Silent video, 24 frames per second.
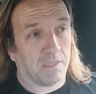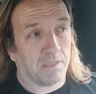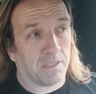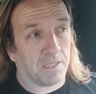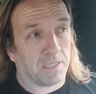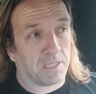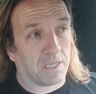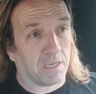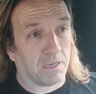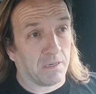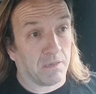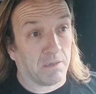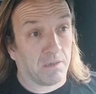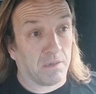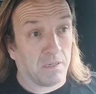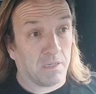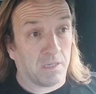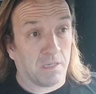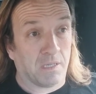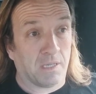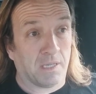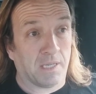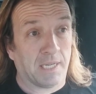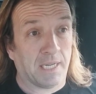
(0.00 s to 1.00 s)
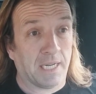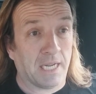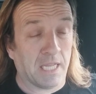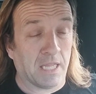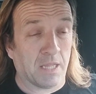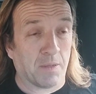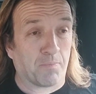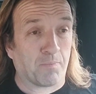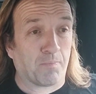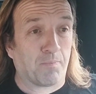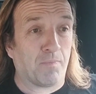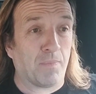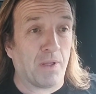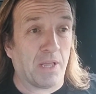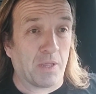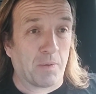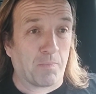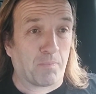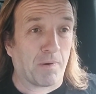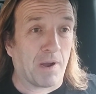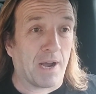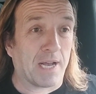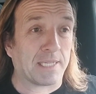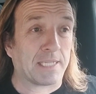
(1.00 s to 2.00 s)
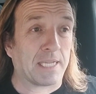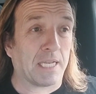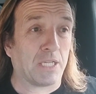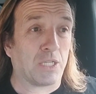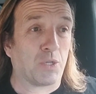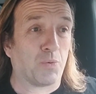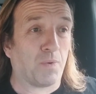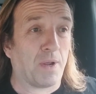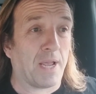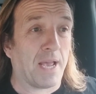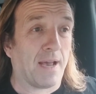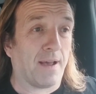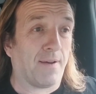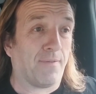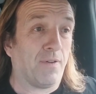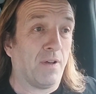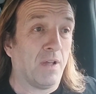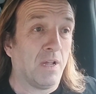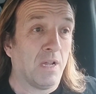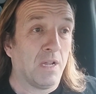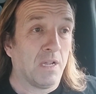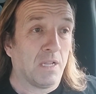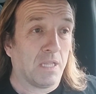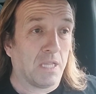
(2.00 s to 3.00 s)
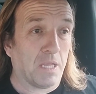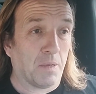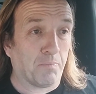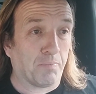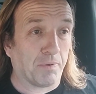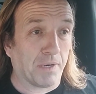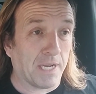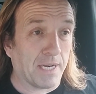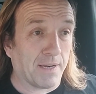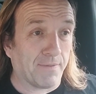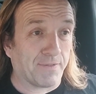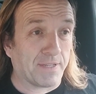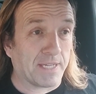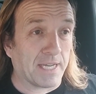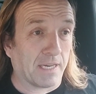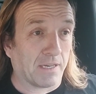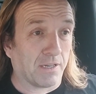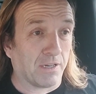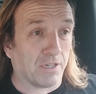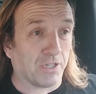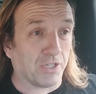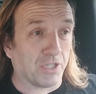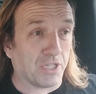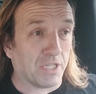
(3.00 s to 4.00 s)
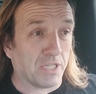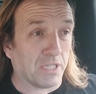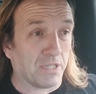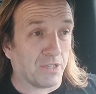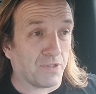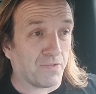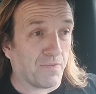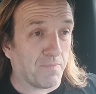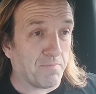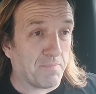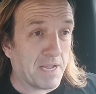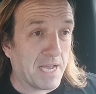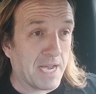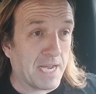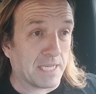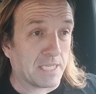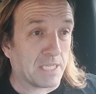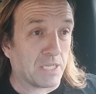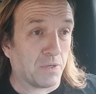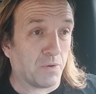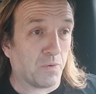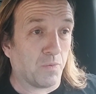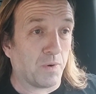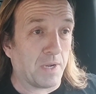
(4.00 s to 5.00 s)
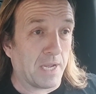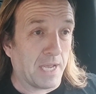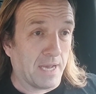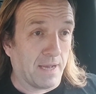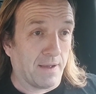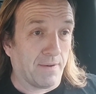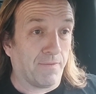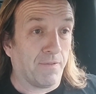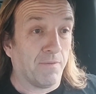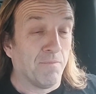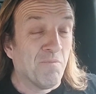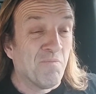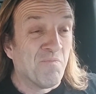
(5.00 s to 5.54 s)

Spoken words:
So in the process, we have the ablative technology that's from NASA. We have